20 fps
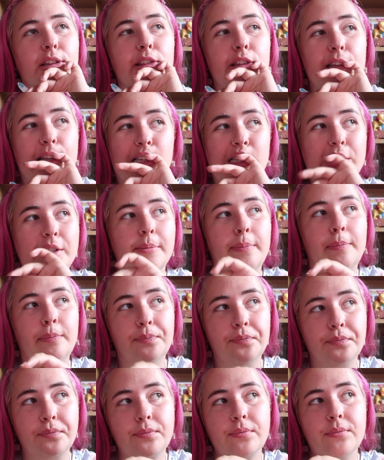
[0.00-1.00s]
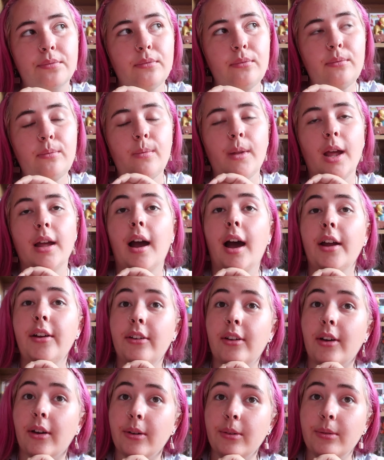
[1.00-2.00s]
this I
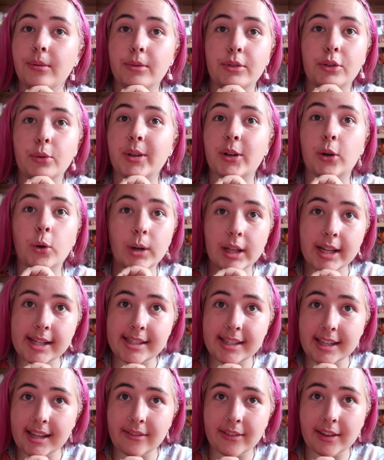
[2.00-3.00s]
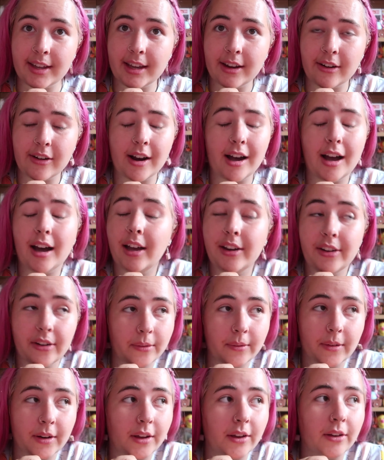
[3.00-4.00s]
don't know, do we call it a diva era? I
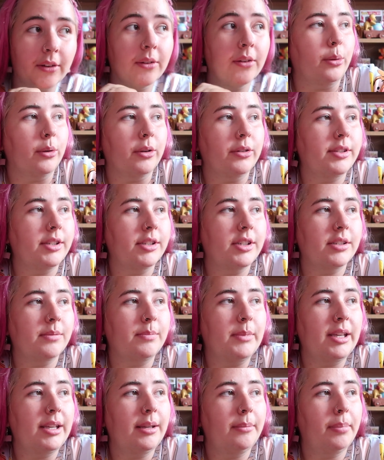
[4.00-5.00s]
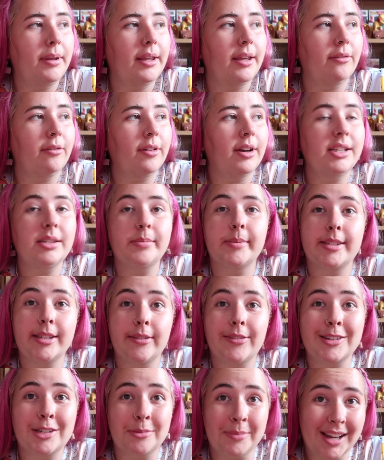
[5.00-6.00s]
don't know. Or is it just me being really
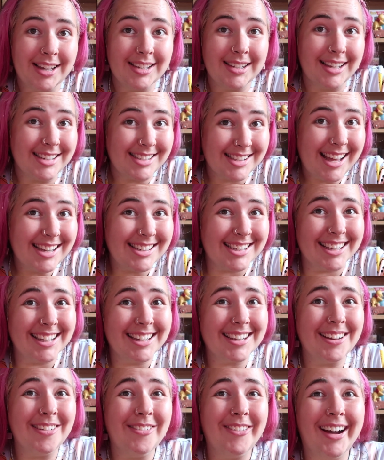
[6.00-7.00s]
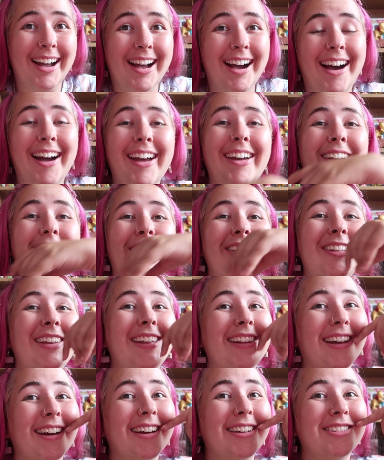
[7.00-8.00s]
specific to my aesthetic, where I
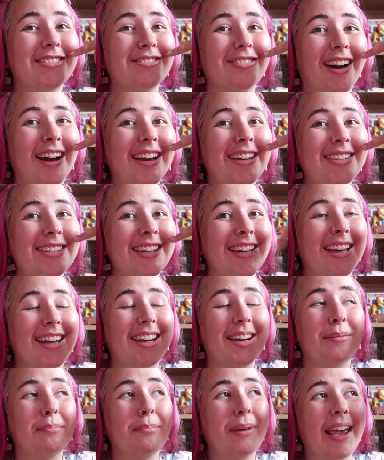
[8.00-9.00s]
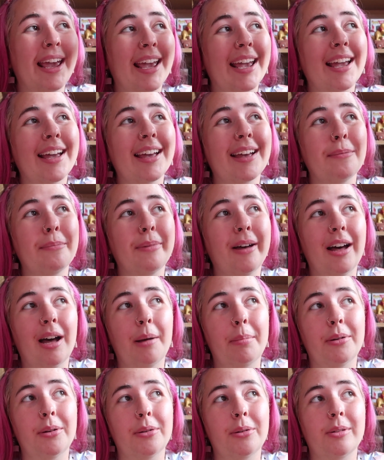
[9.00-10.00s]
only like to write in pink,
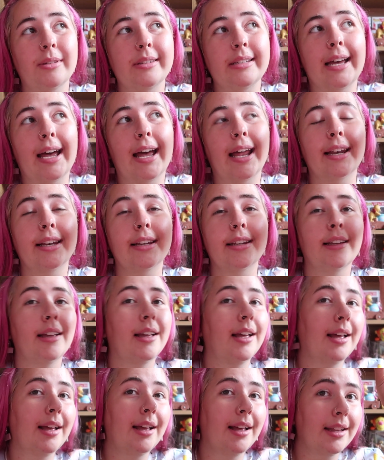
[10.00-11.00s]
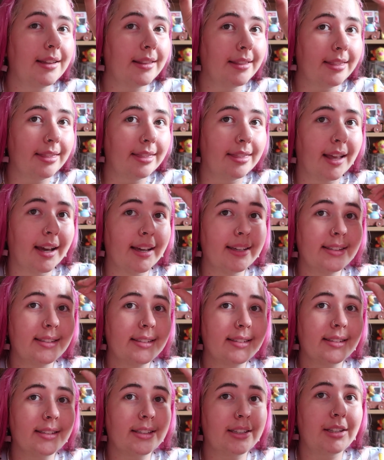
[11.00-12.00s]
purples, and
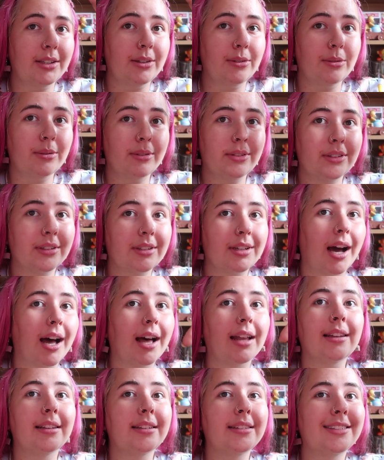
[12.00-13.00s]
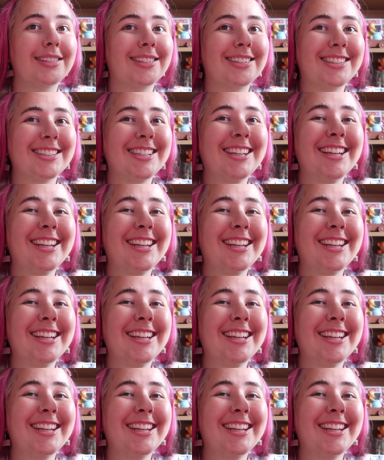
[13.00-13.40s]
nice, cute colours.